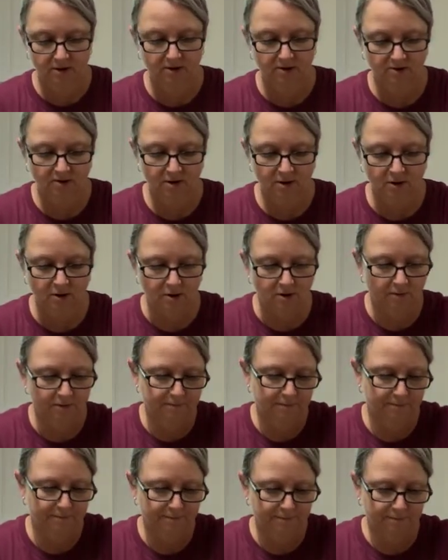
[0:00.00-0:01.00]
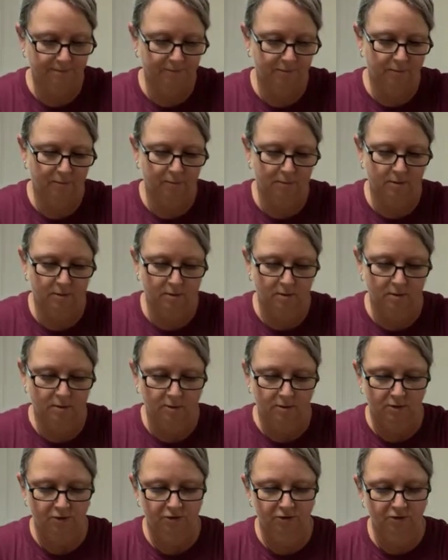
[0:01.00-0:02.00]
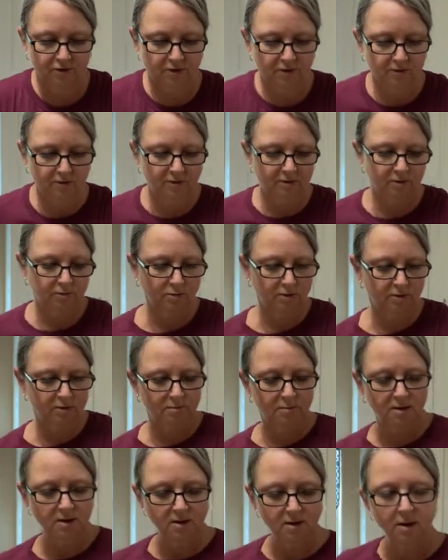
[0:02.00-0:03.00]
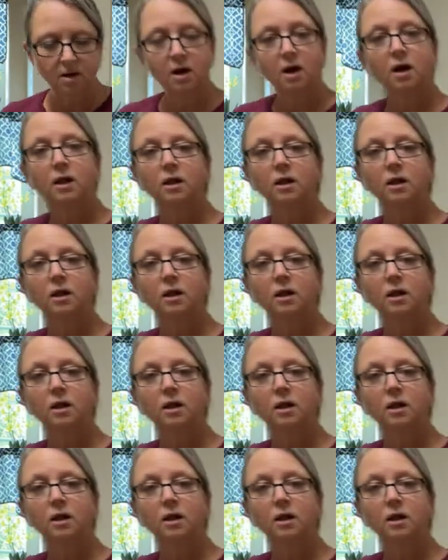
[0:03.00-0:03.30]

Tucker shared this with me a